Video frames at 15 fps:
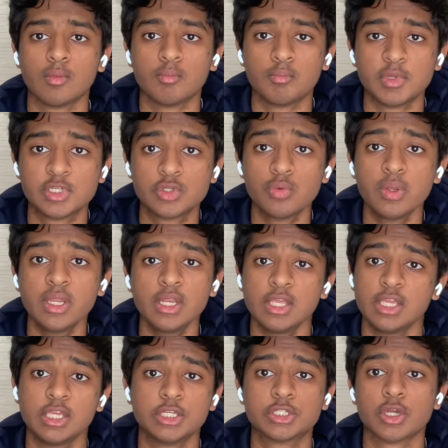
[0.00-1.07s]
Between
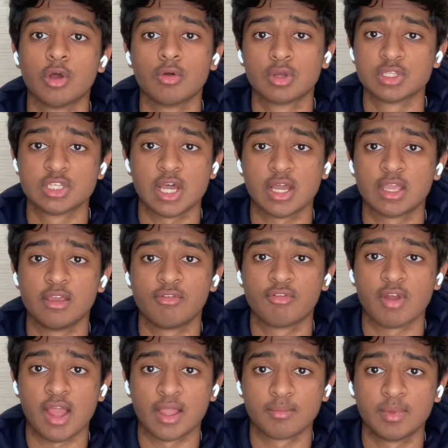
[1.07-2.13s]
each Okazaki
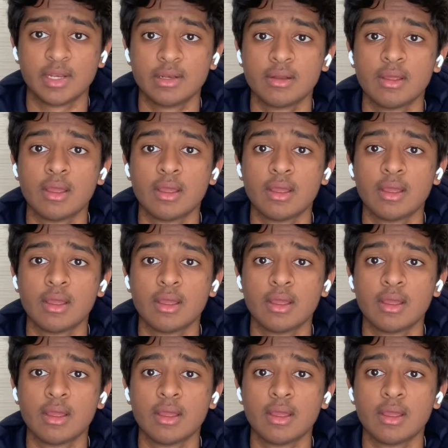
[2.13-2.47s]
fragment